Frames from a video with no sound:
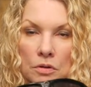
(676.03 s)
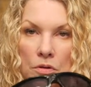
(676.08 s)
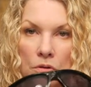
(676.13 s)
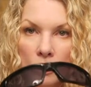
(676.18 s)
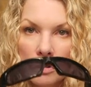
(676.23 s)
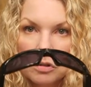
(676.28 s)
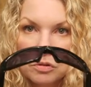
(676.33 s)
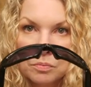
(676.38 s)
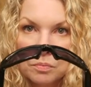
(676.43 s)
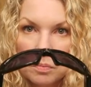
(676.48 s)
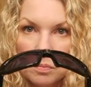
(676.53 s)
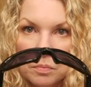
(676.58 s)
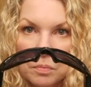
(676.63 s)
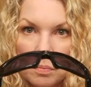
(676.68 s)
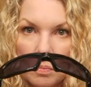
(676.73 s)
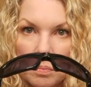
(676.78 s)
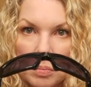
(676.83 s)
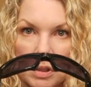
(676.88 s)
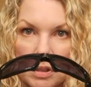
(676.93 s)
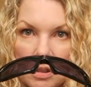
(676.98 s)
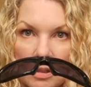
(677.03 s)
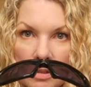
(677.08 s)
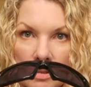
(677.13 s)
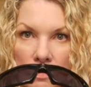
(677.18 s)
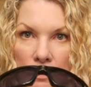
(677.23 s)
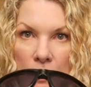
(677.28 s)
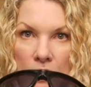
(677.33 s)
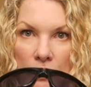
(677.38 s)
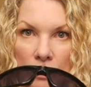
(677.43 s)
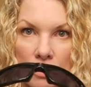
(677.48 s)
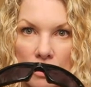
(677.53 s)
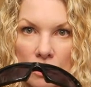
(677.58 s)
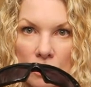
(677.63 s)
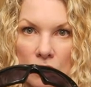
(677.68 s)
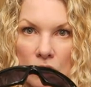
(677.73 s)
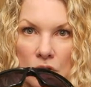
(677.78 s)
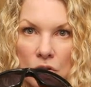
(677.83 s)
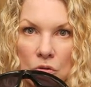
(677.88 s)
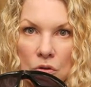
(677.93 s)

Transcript: There's big disadvantages.